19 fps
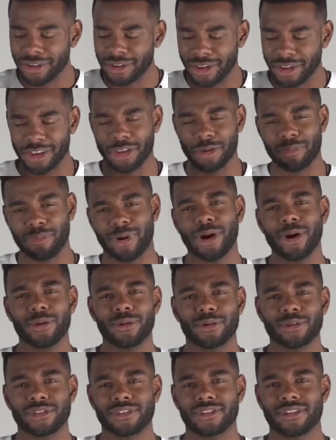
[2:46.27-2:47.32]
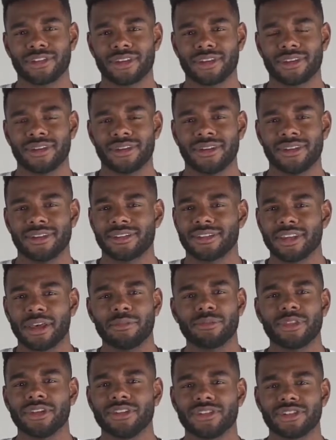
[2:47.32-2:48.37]
then you post
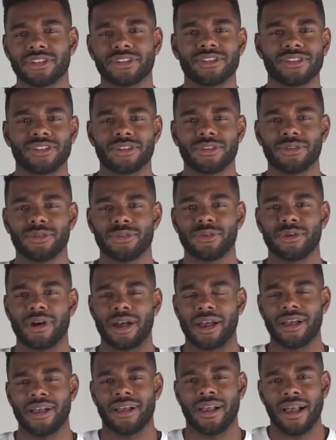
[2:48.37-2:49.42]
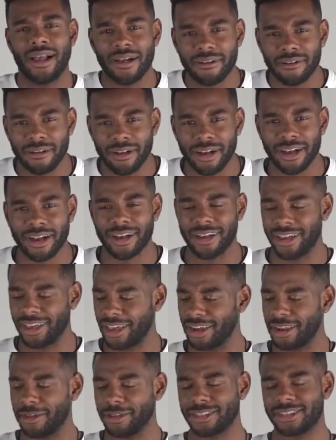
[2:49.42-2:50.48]
something just to,
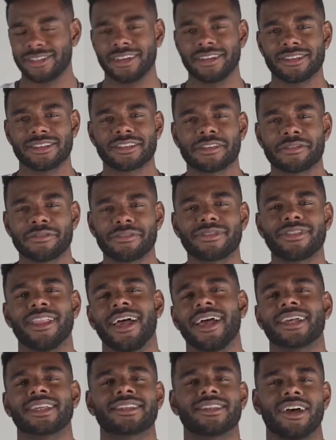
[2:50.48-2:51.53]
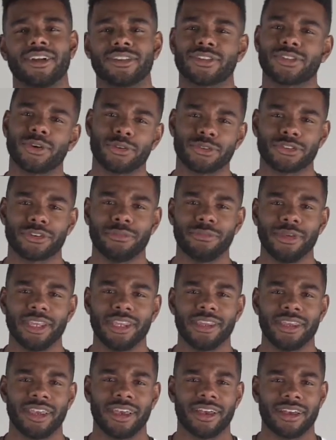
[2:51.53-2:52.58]
in a sense, flex on social
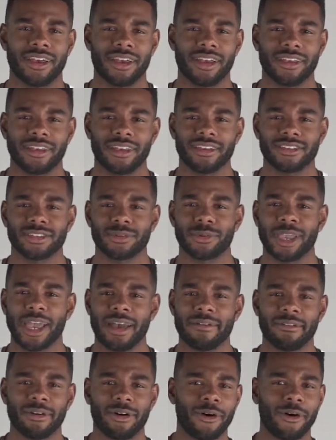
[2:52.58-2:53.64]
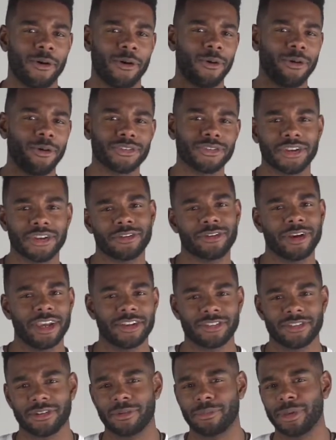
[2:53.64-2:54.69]
media. So we have a whole
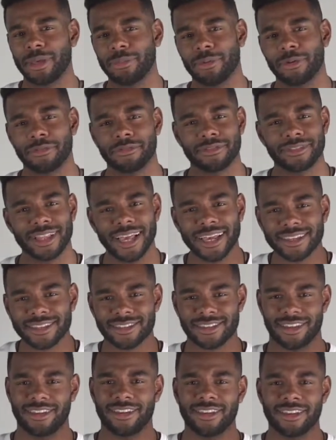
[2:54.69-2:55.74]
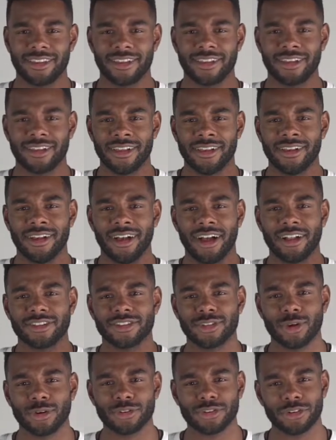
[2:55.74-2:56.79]
generation of people flexing on
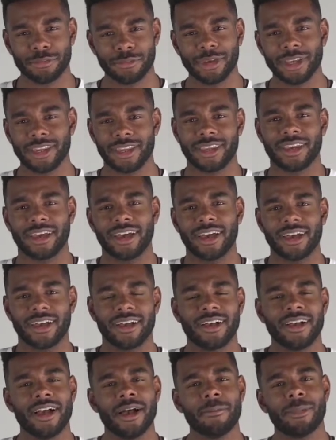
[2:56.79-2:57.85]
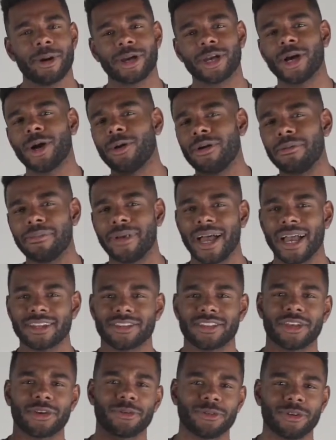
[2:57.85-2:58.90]
social media, but going back to
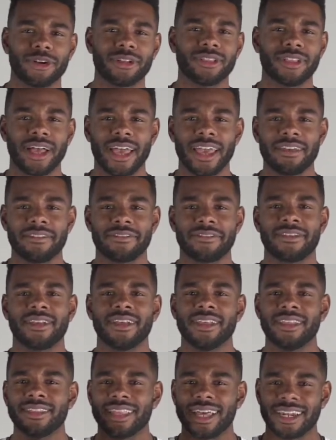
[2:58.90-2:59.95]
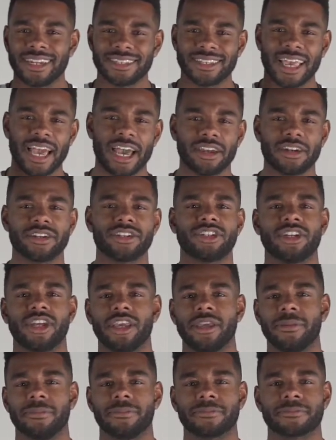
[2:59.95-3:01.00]
their real life that is out of
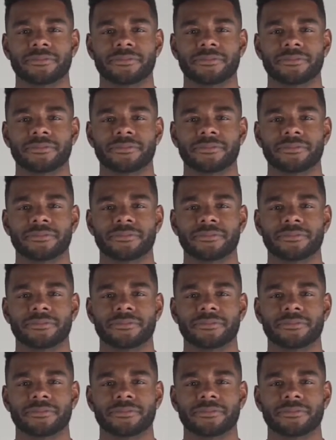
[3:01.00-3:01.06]
shape.